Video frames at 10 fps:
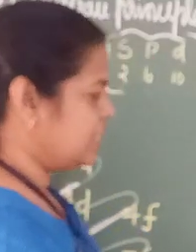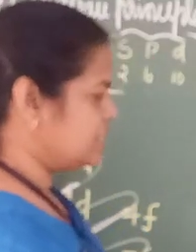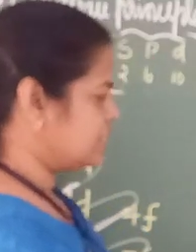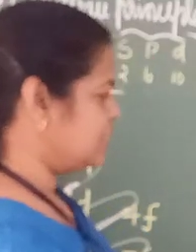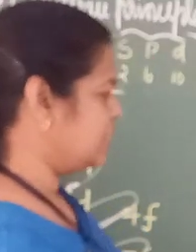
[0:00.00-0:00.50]

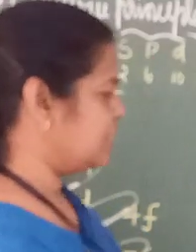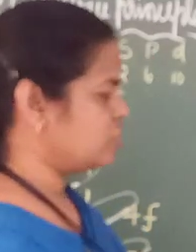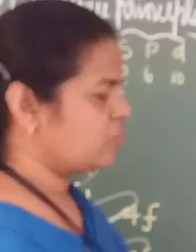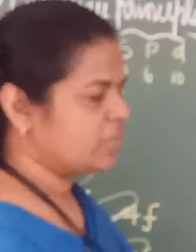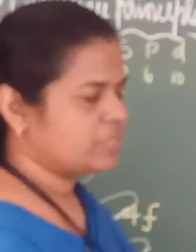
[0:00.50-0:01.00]
the
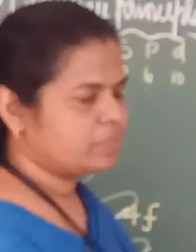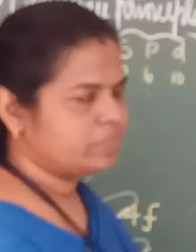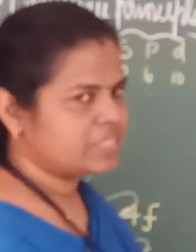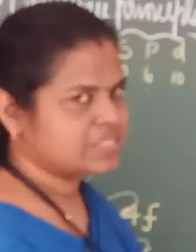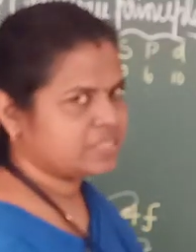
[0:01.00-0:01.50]
atomic
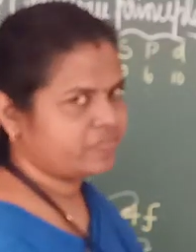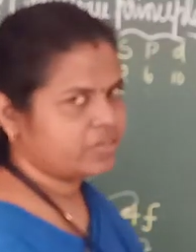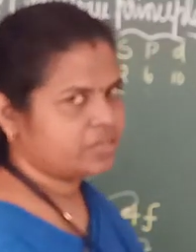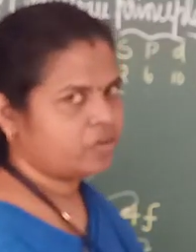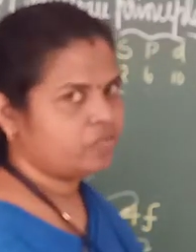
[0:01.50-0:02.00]
number is
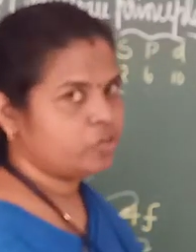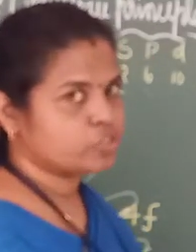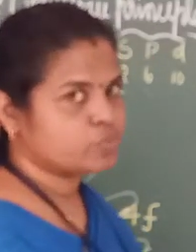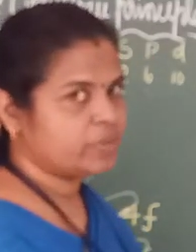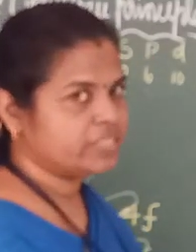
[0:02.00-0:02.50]
7. How will
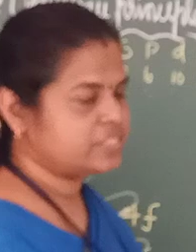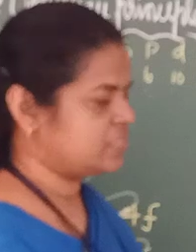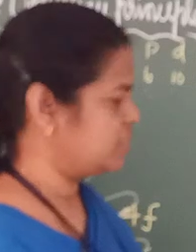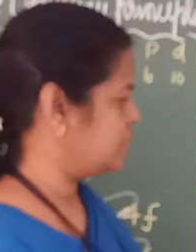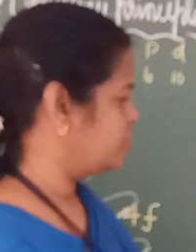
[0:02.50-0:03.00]
you split?
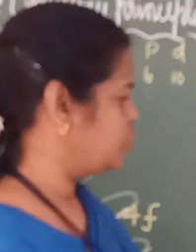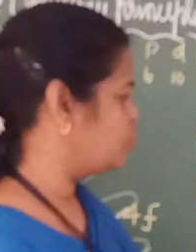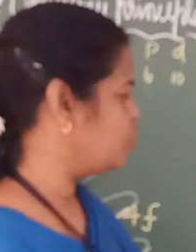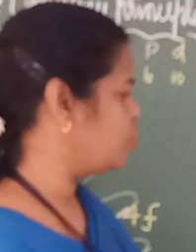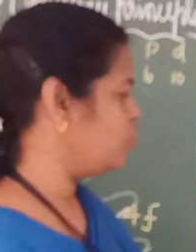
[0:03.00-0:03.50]

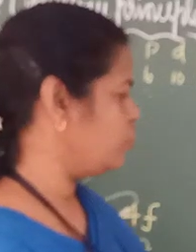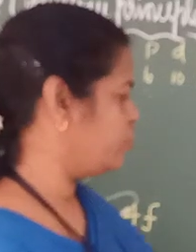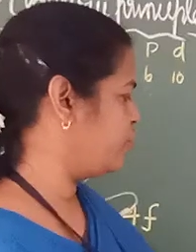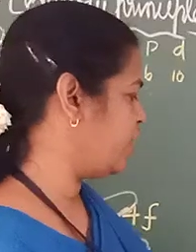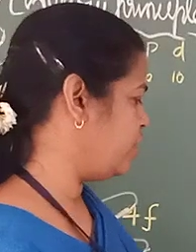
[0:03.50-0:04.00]

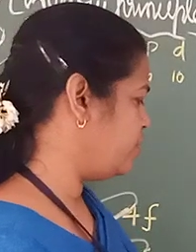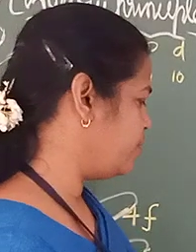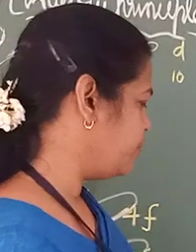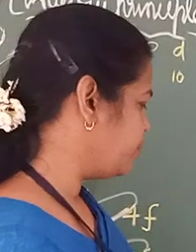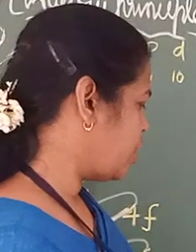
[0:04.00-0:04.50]
2, 5.
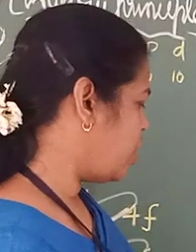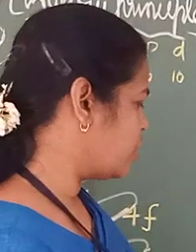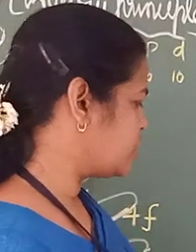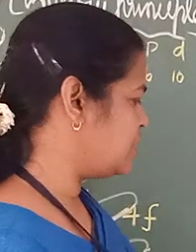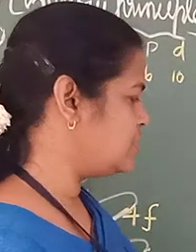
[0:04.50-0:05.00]

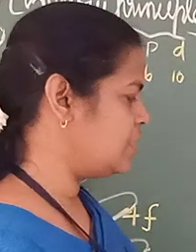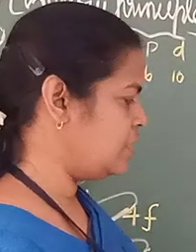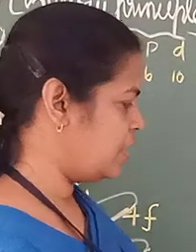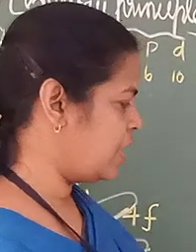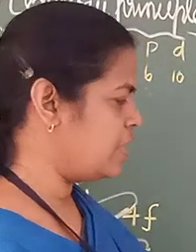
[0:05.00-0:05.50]
Oxygen,
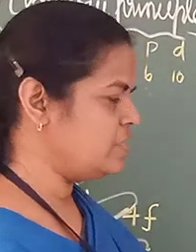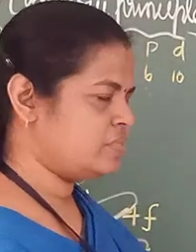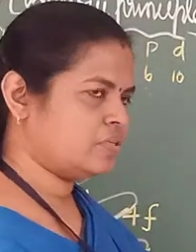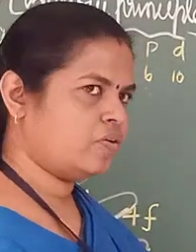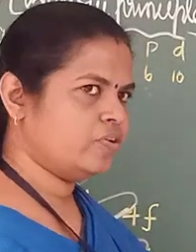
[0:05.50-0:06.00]

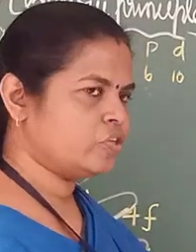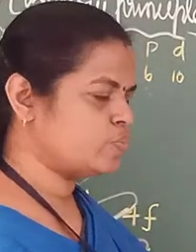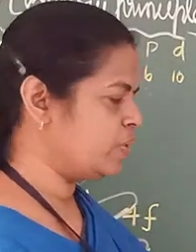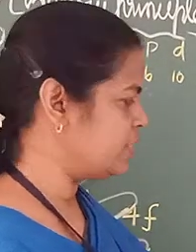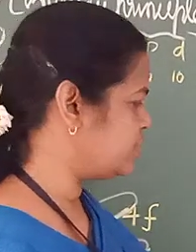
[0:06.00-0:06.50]
8. How will
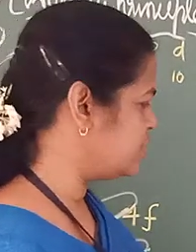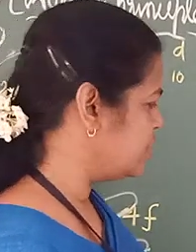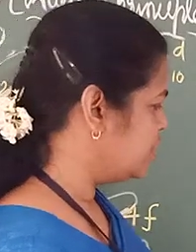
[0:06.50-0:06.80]
you split?